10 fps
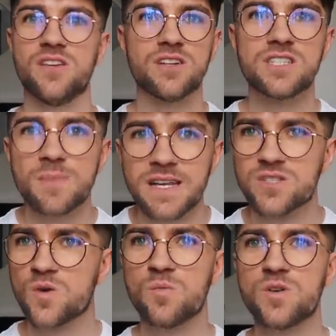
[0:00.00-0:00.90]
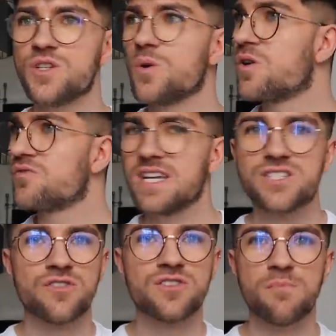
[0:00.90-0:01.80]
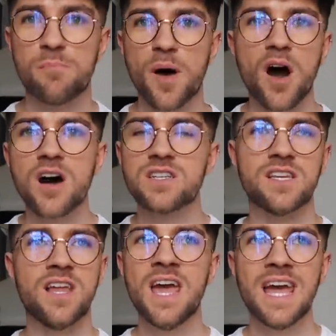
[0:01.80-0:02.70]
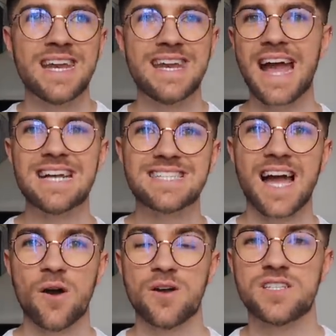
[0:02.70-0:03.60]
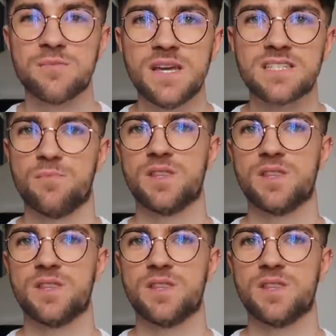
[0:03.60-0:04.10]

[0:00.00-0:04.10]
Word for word: You can spend so much. You go on restaurants and bars and nights out, and it's amazing.